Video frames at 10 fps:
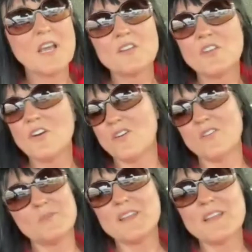No, I
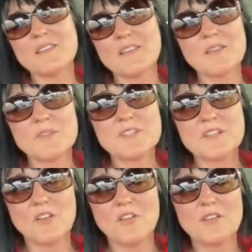mean, nothing can be done
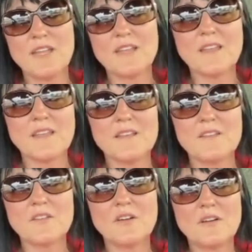alone. And
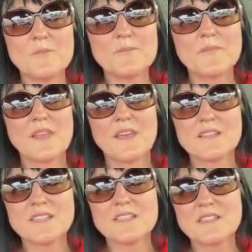
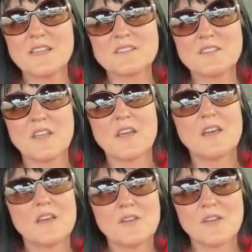as I said,
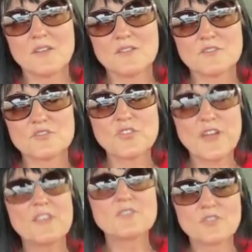
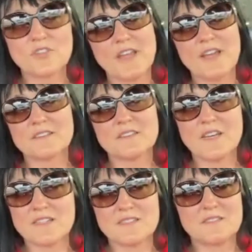trying to connect the
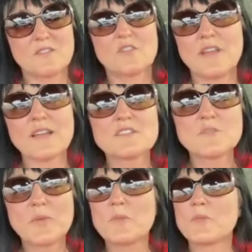dots, connect to
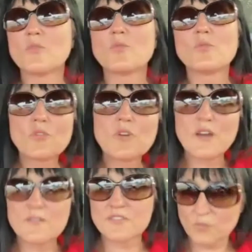the people who you're
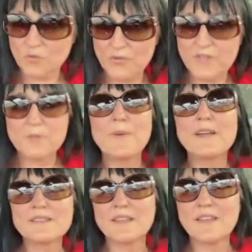comfortable with,
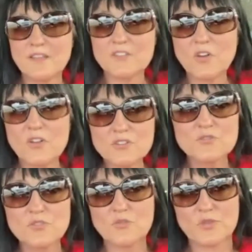but you also do
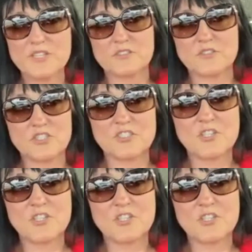your research.